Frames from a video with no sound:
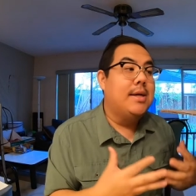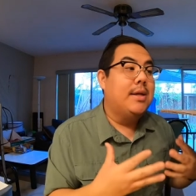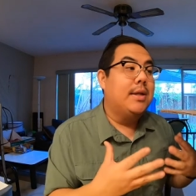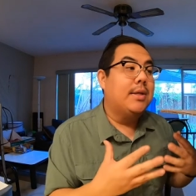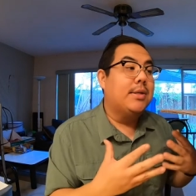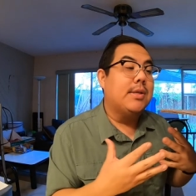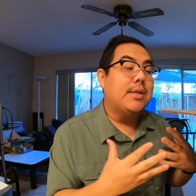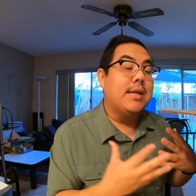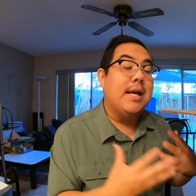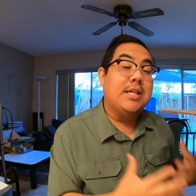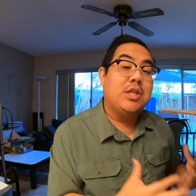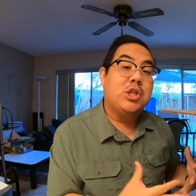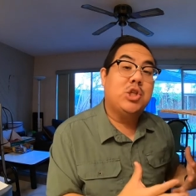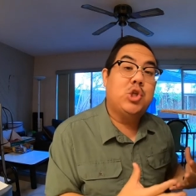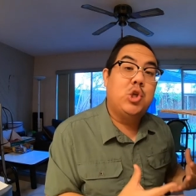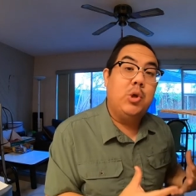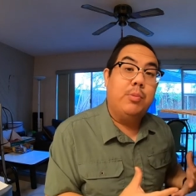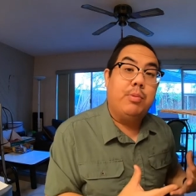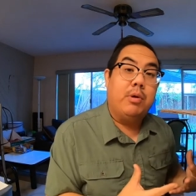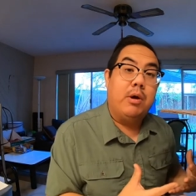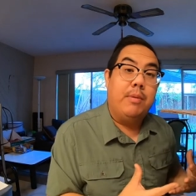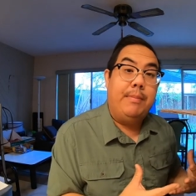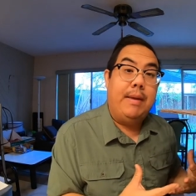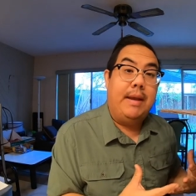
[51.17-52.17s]
So that's
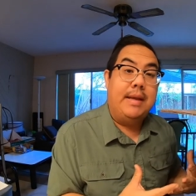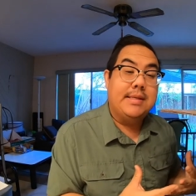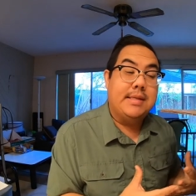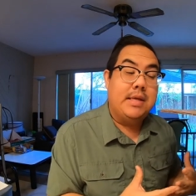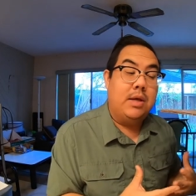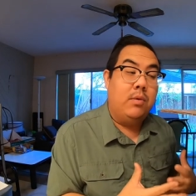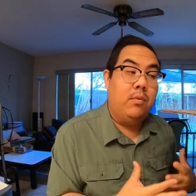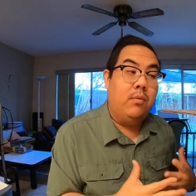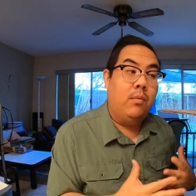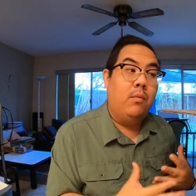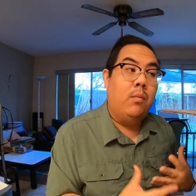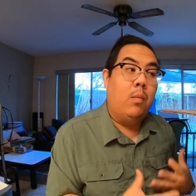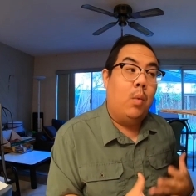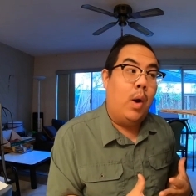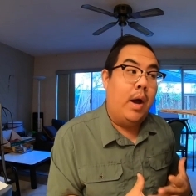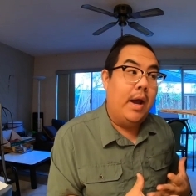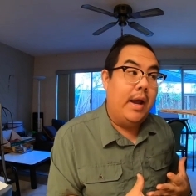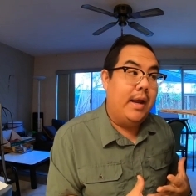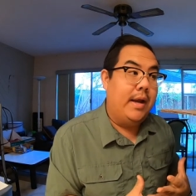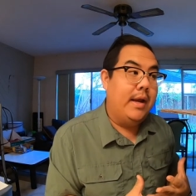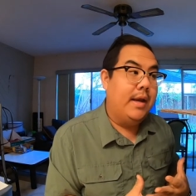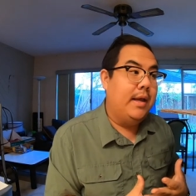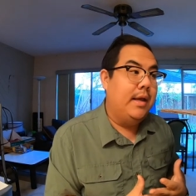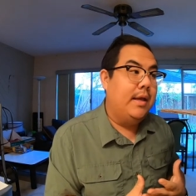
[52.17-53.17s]
super amazing.
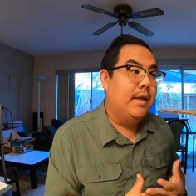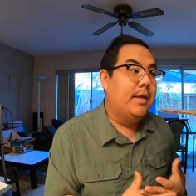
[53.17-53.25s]
One,